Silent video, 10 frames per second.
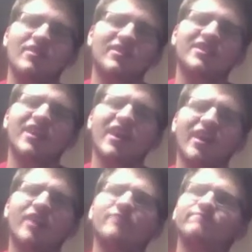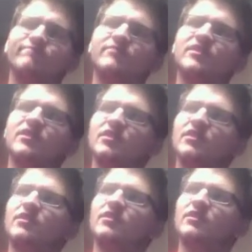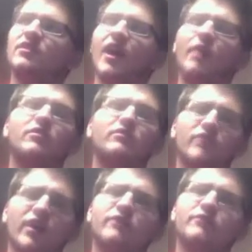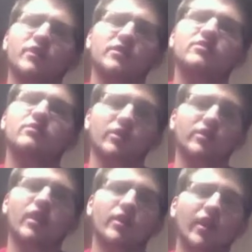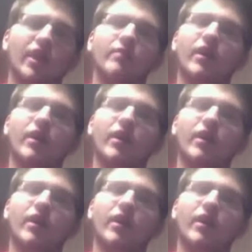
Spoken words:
yeah, I would have liked for us to win that game.